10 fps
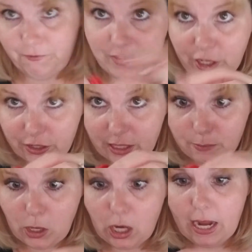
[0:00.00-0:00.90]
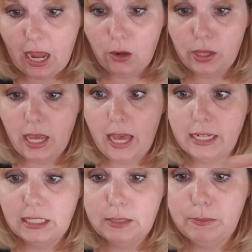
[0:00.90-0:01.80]
figured this part out
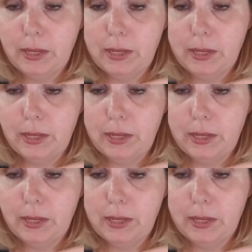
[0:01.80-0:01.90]
yet,